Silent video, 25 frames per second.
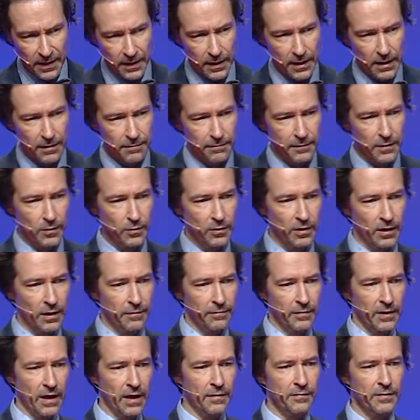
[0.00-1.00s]
if you
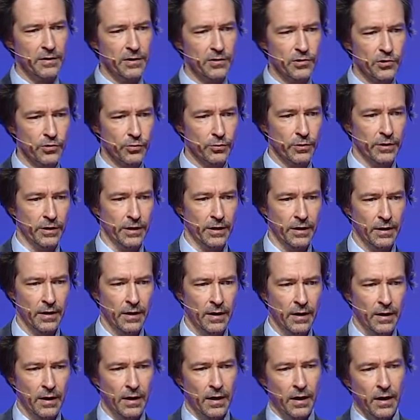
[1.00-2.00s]
have an issuer,
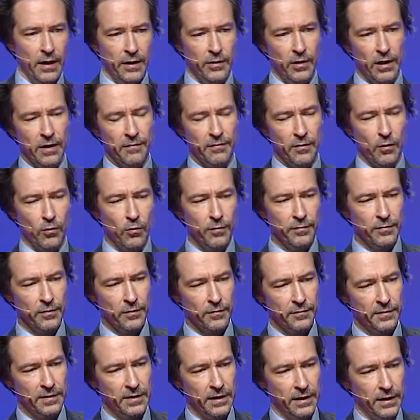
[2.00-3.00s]
you have owner
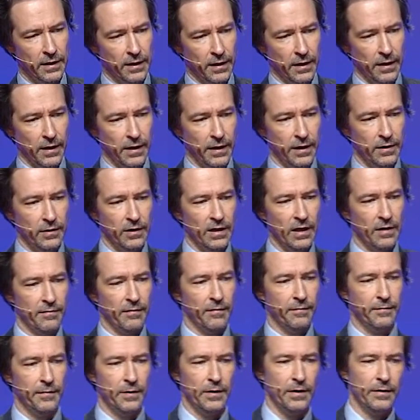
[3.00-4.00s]
of the data, and you have
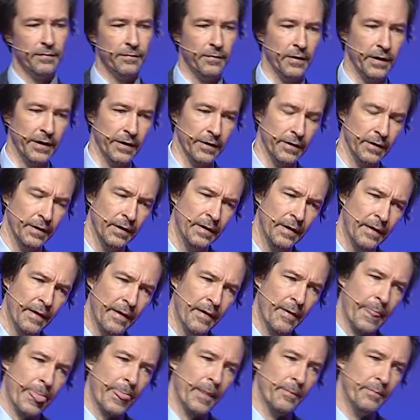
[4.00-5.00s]
a verifier,
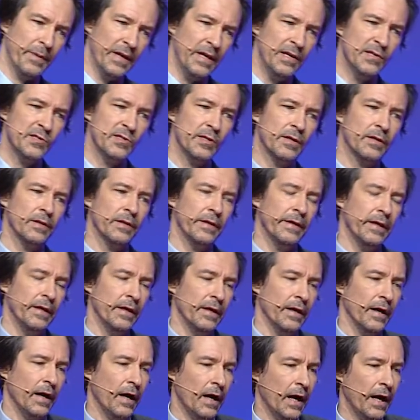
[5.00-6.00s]

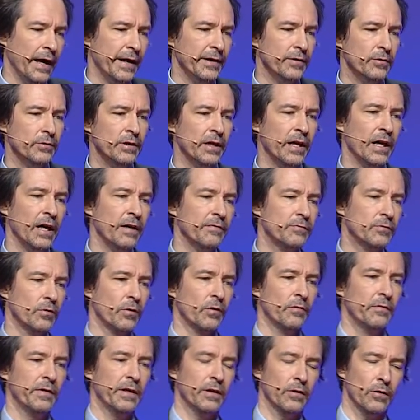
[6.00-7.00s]
basically, I don't have to
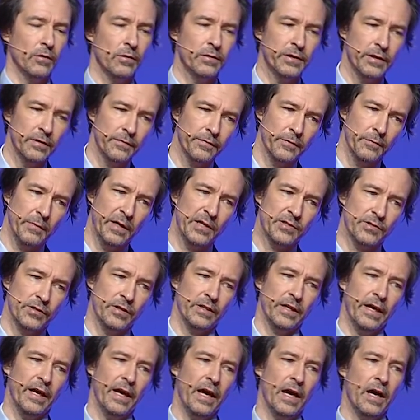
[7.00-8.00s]
reveal all the information
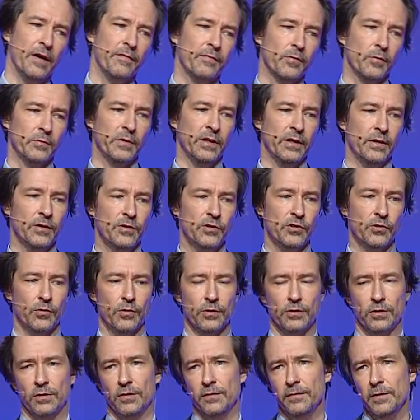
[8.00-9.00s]
that I have from the
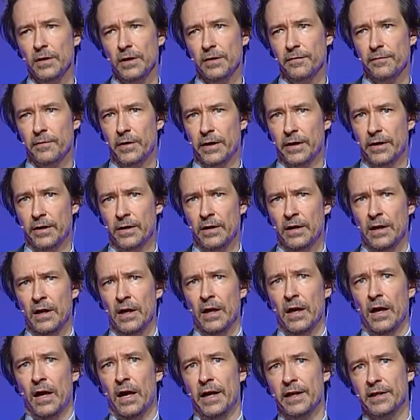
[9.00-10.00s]
issuer to the verifier.
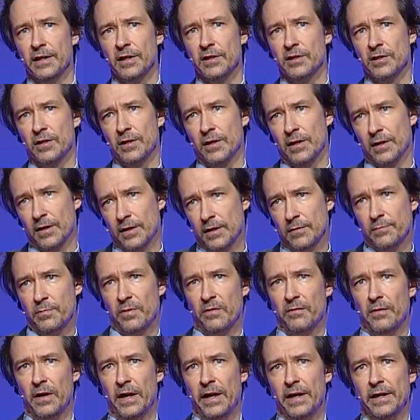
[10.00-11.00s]
I can
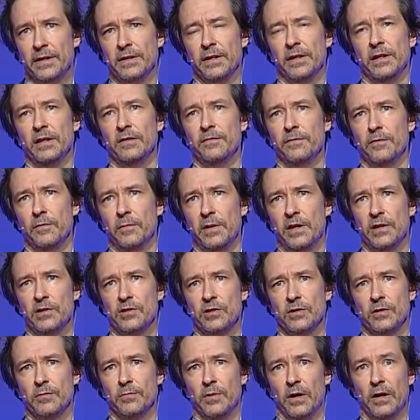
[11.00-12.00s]
provide
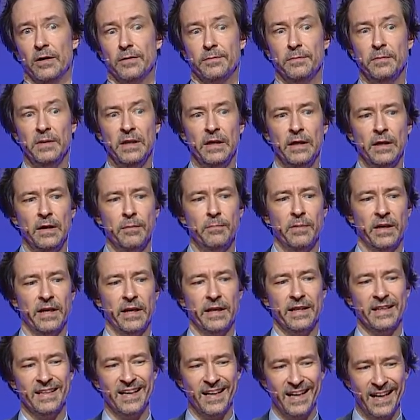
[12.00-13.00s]
information about me, but
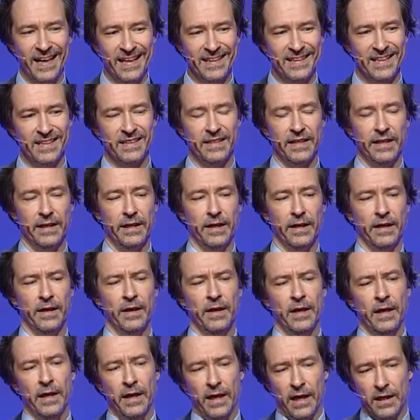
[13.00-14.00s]
I can hide the data
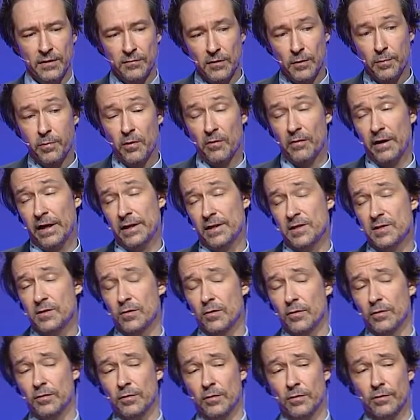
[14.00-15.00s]
and will provide a
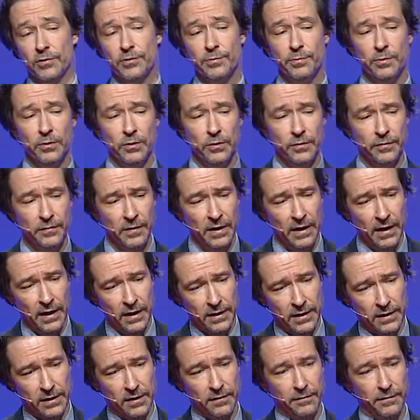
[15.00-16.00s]
zero-knowledge proof
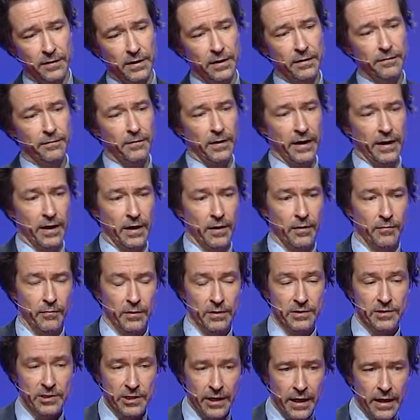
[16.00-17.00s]
that the verifier
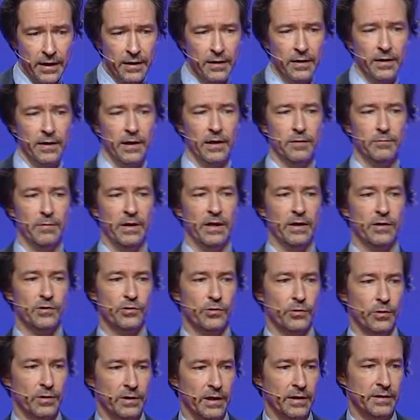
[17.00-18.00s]
will check and make
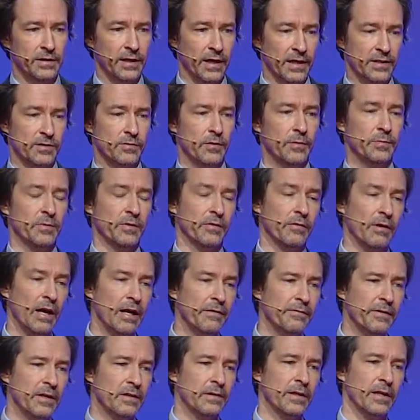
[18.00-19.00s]
sure that, yes,
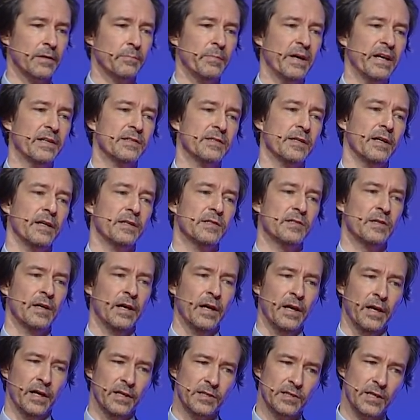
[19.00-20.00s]
cryptographically it makes sense,
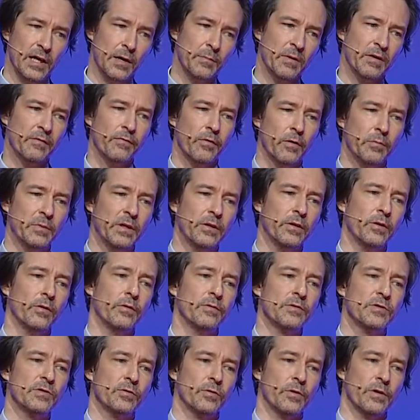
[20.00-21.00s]
it's coming from the
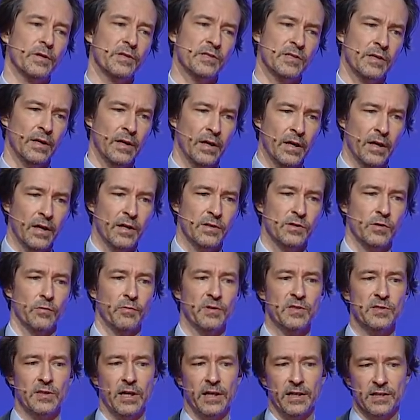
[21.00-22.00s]
known source, so
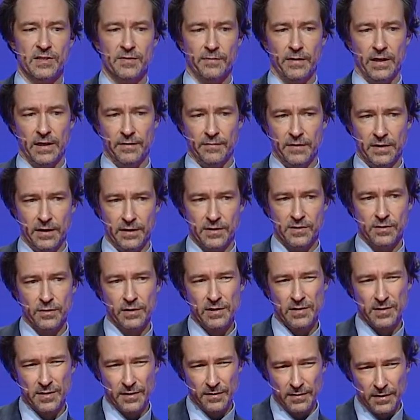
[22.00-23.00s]
we're satisfied with it. So
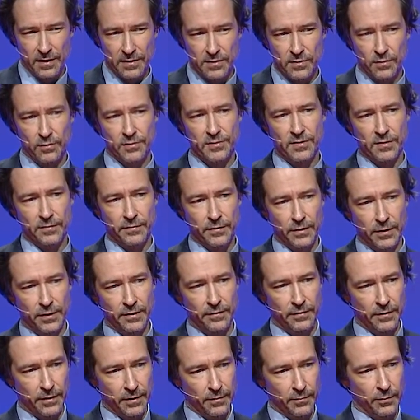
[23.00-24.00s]
it's also a very,
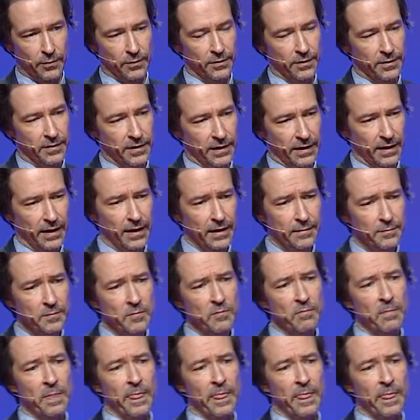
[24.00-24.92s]
very important thing. And